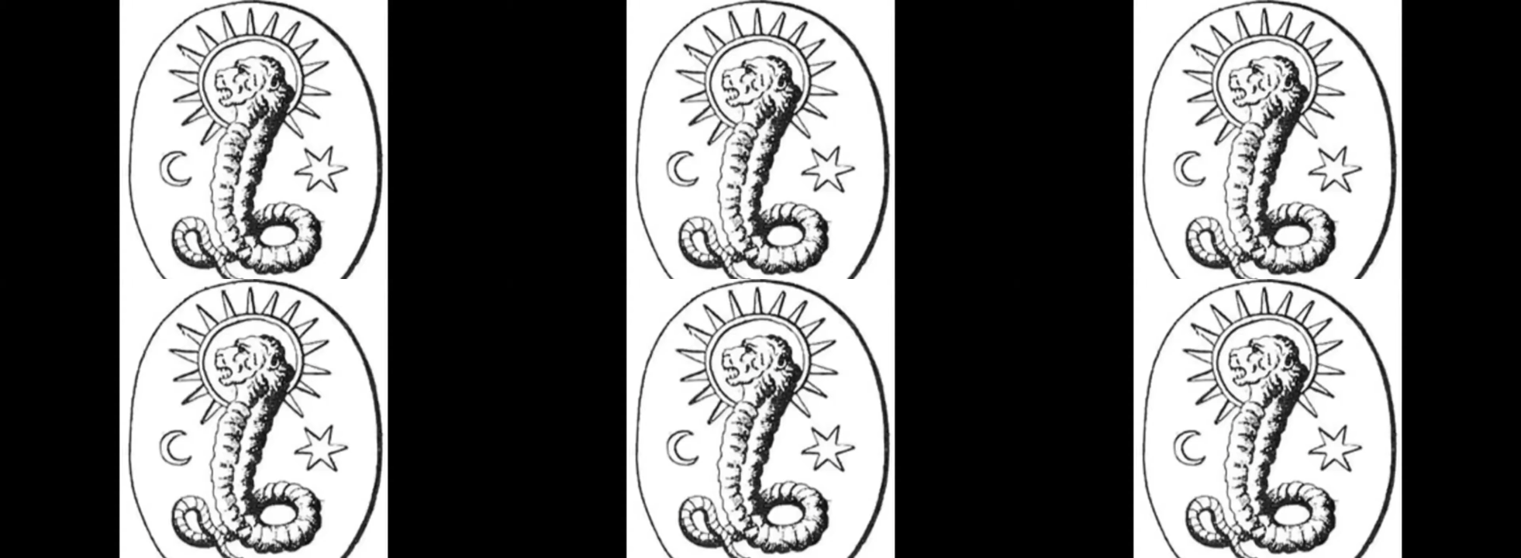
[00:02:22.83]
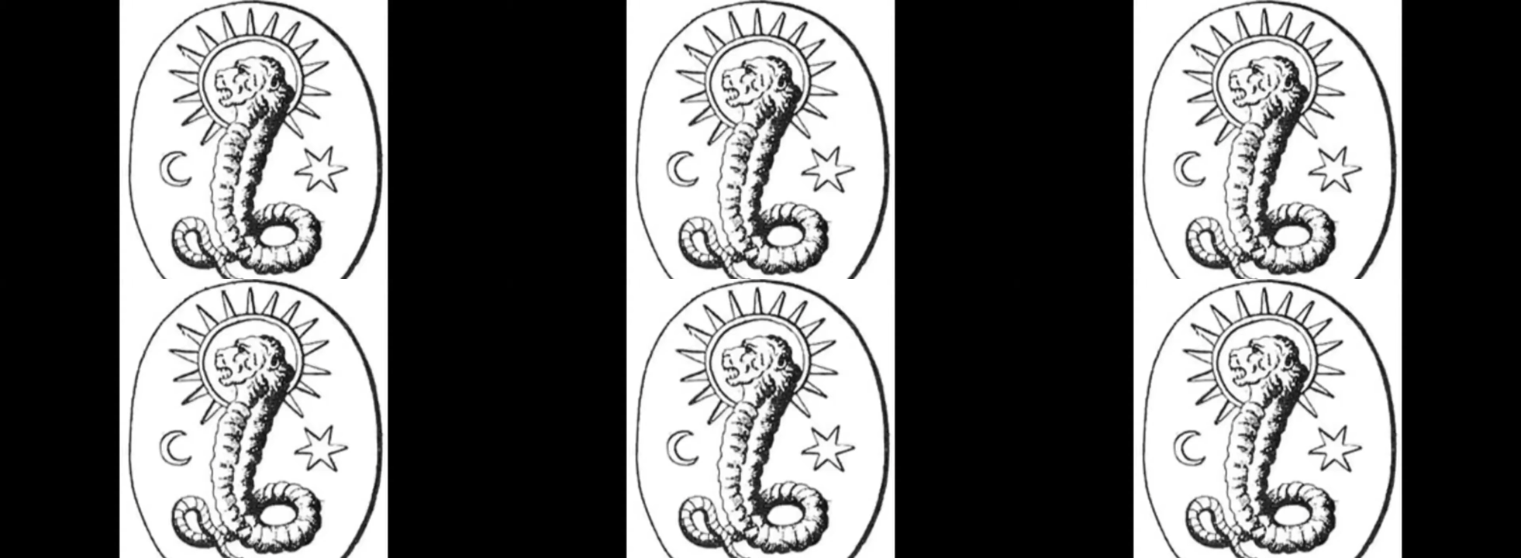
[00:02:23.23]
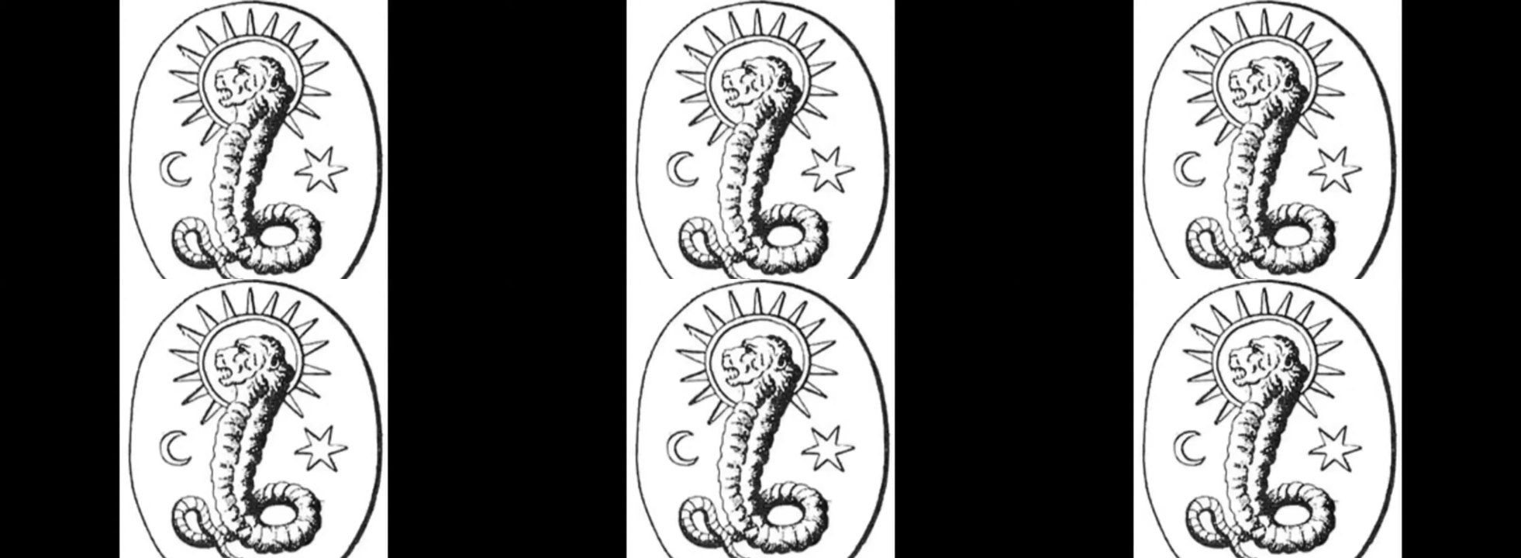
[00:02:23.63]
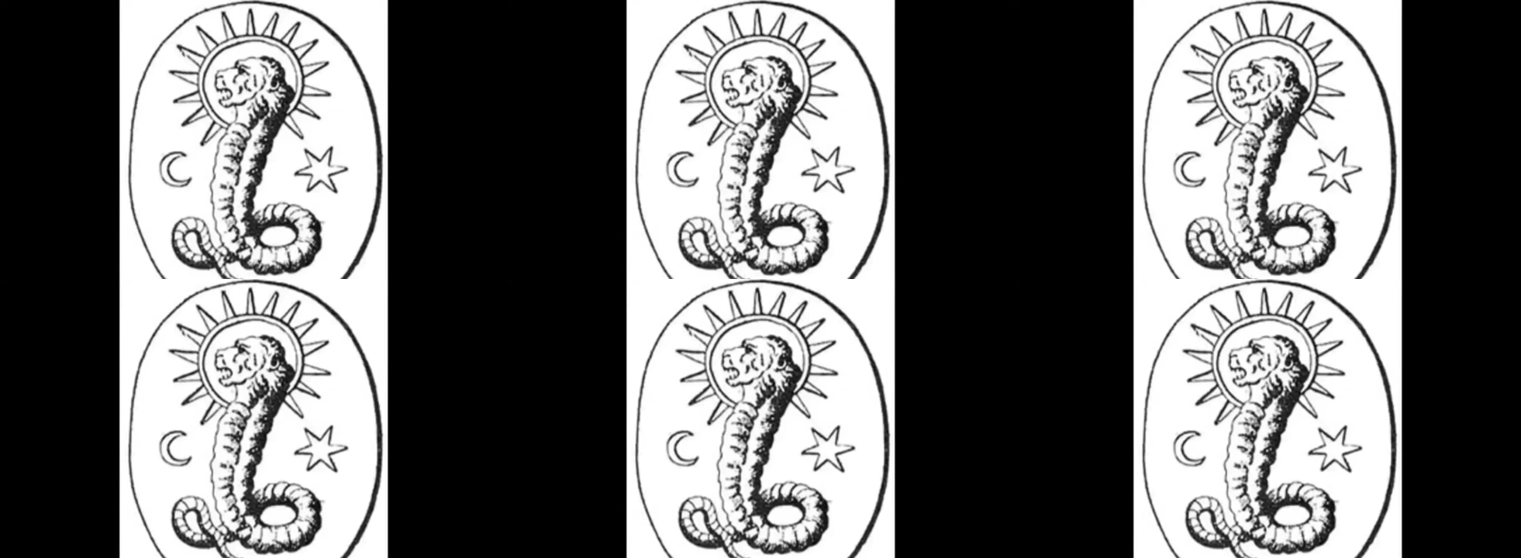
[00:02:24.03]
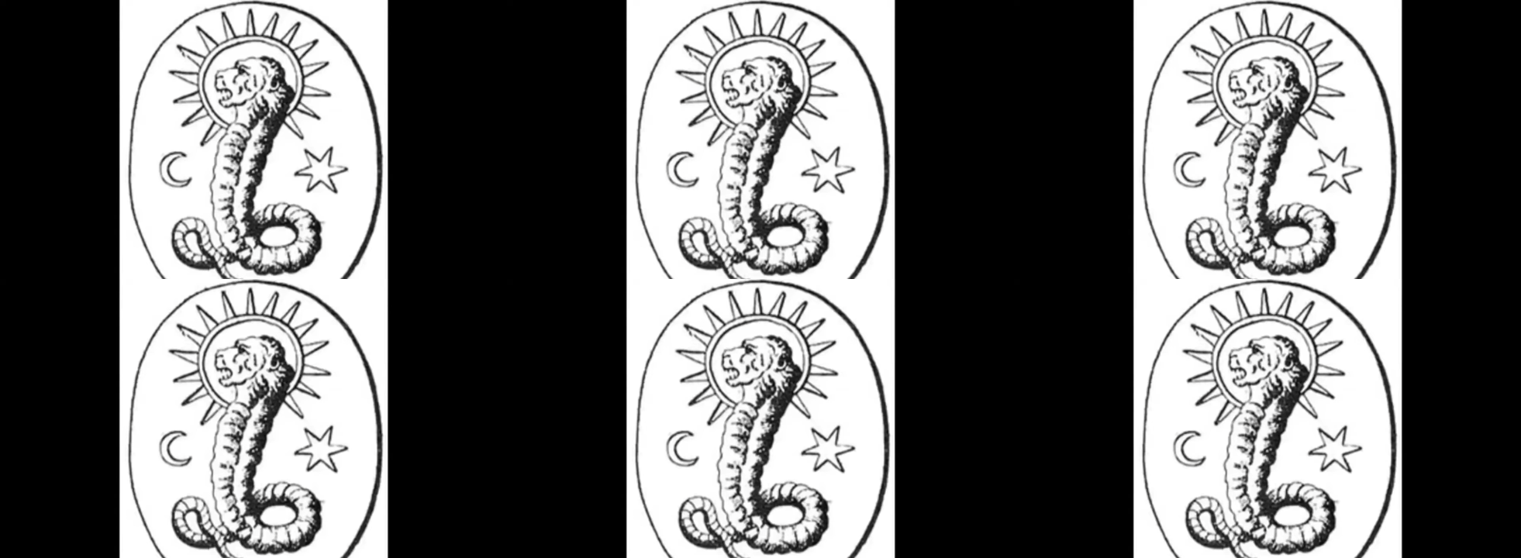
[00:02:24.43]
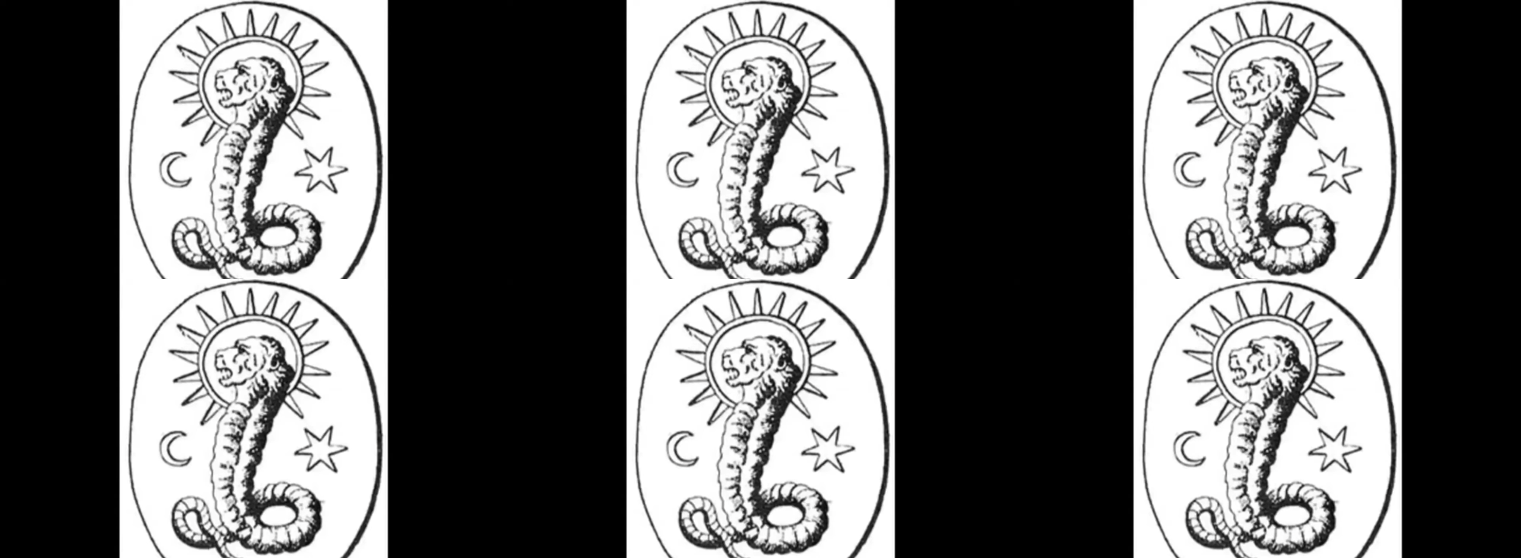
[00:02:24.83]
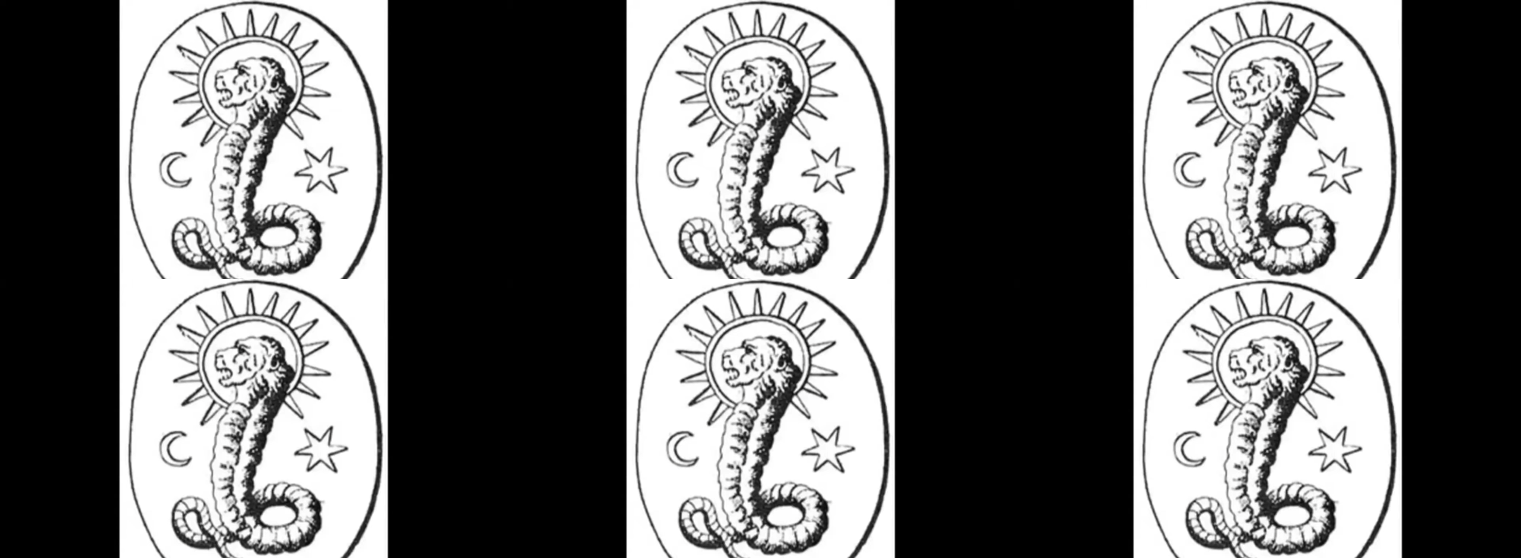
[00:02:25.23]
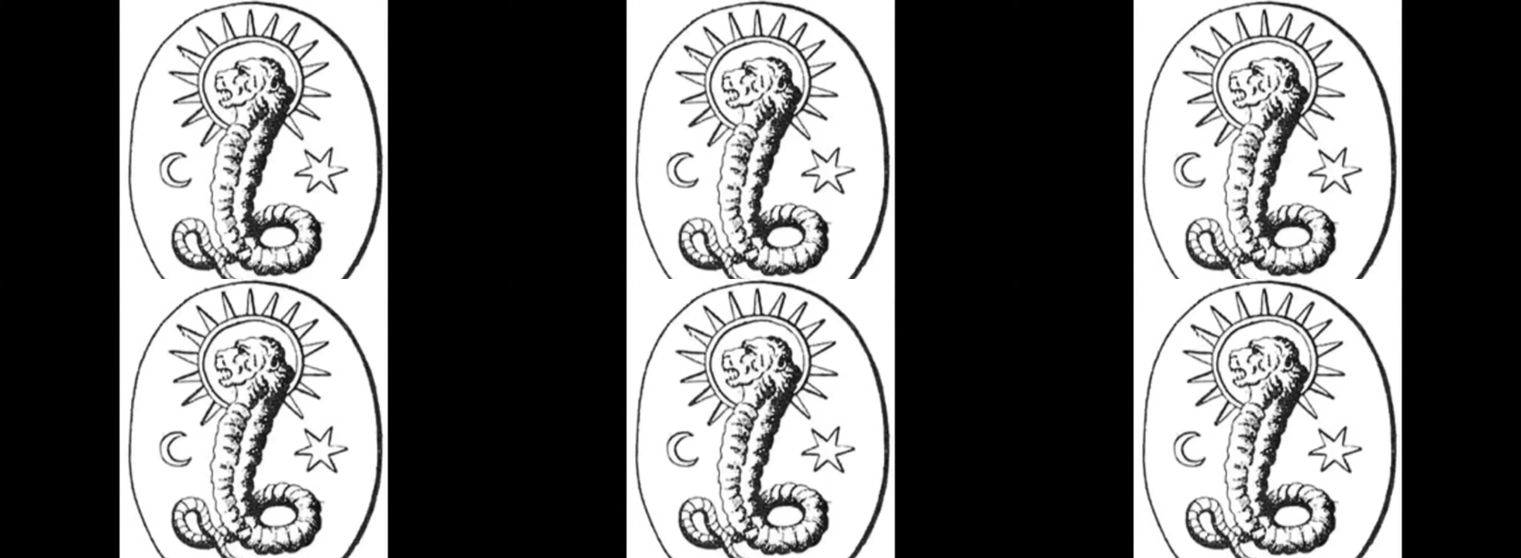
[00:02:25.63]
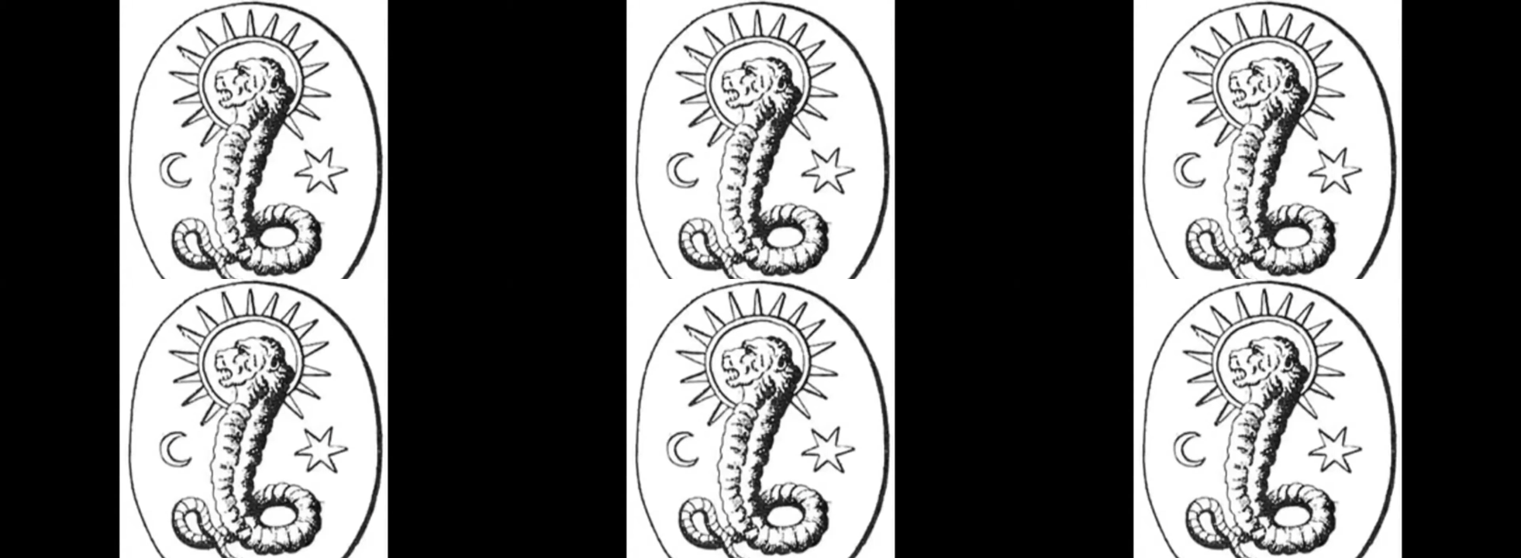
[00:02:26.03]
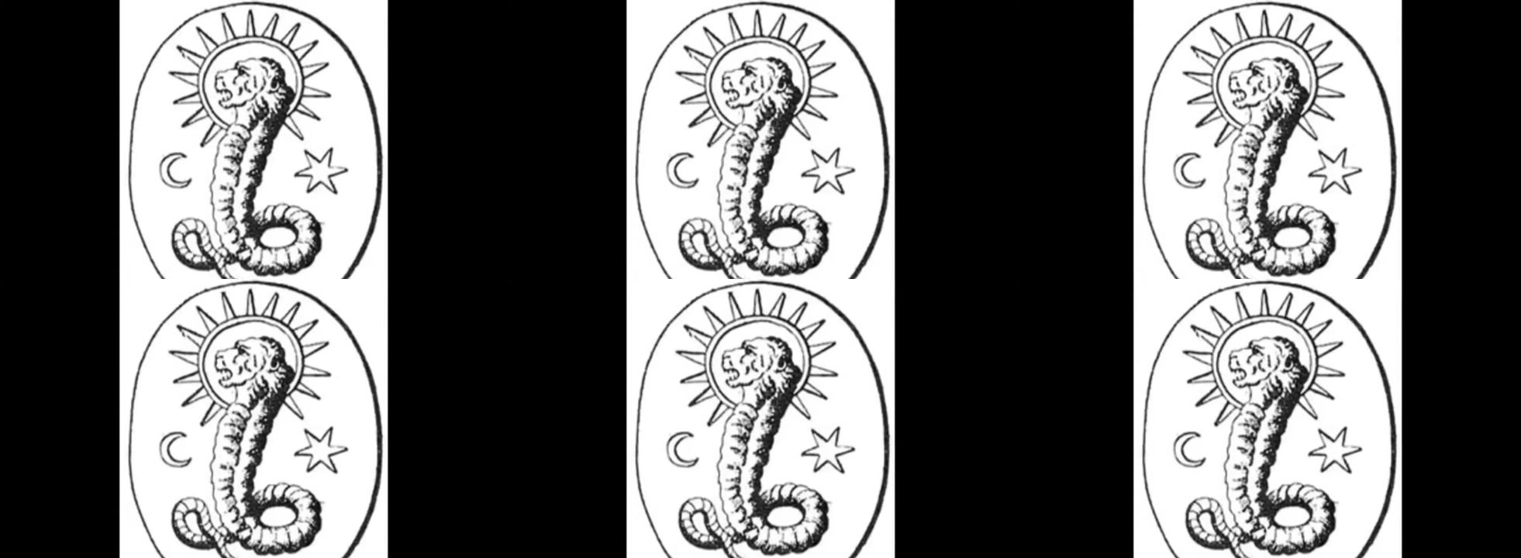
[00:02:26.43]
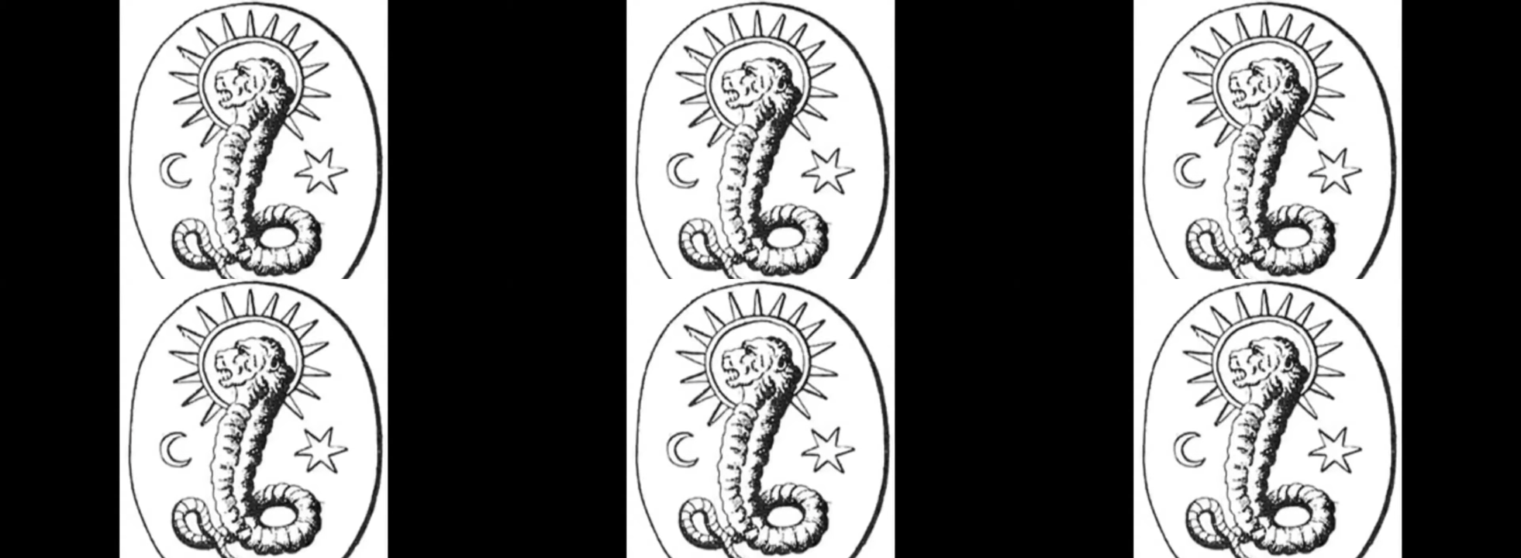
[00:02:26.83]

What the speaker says: [unreadable: no face in view]